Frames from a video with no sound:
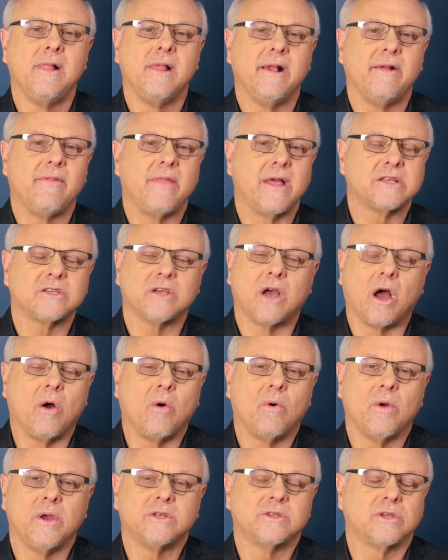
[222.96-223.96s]
and that's
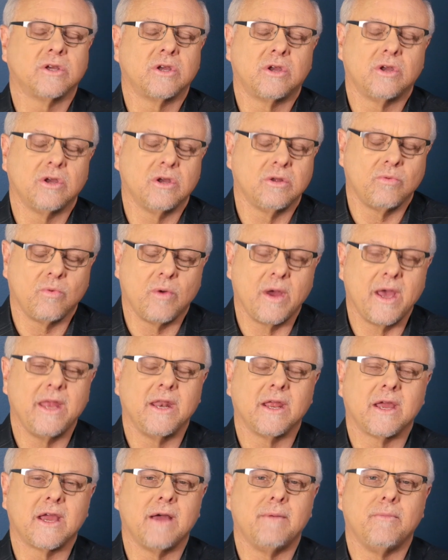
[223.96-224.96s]
always a good way
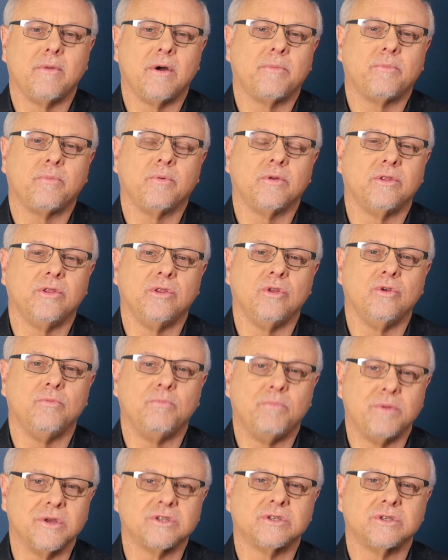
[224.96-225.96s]
to come up with new
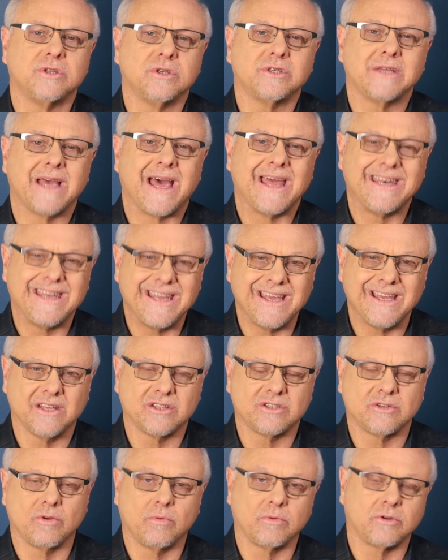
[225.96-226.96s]
business
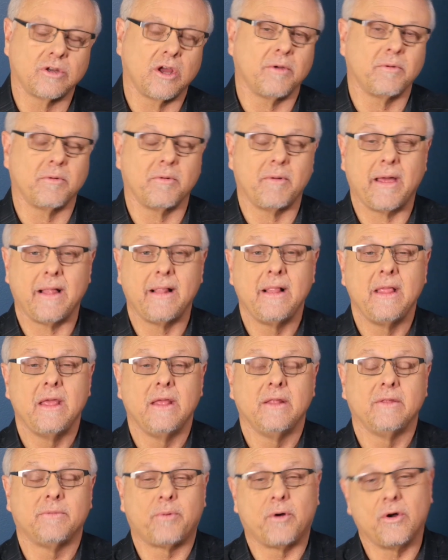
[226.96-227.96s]
ideas. So when we're talking about
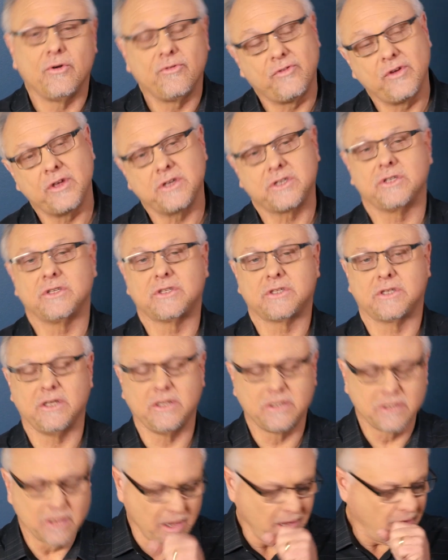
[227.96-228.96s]

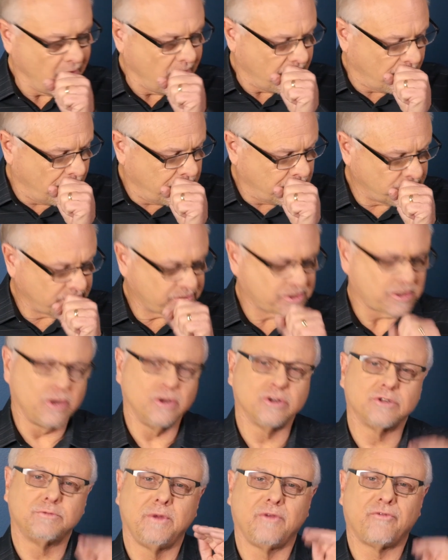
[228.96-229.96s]
proficiencies,
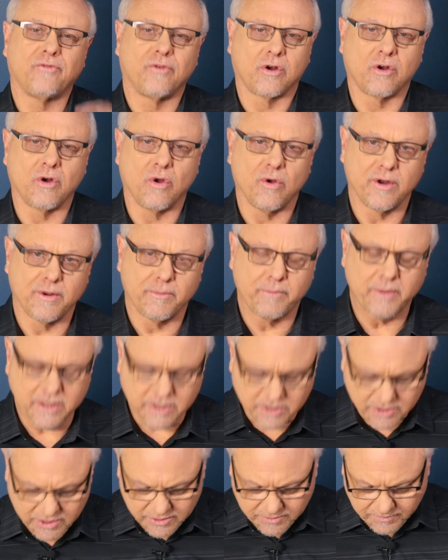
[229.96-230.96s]
excuse me, for growing a
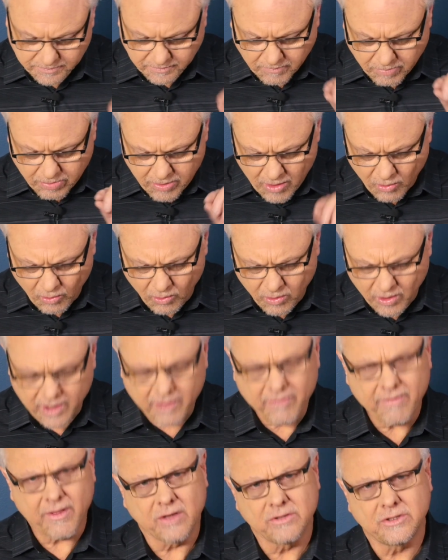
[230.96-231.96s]
business, one
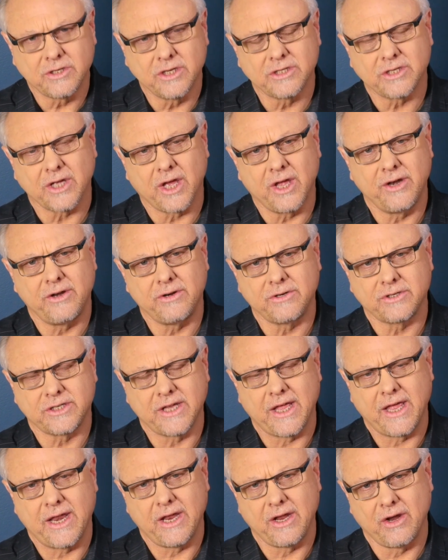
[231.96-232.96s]
of those is
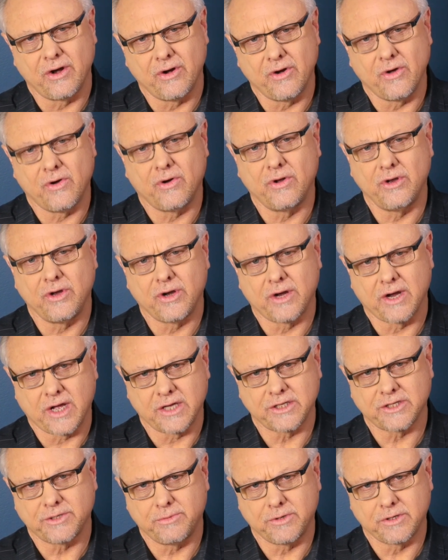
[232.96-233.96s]
understanding or knowing your
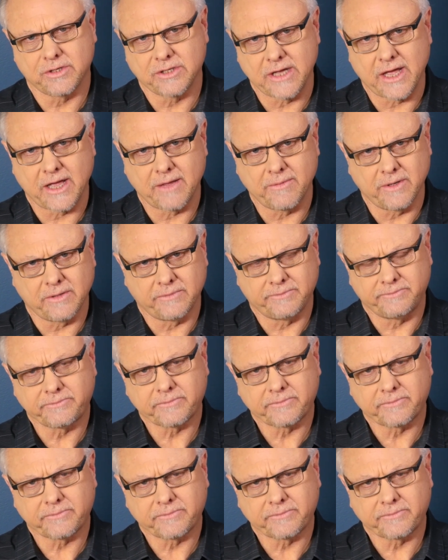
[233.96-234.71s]
customer segment,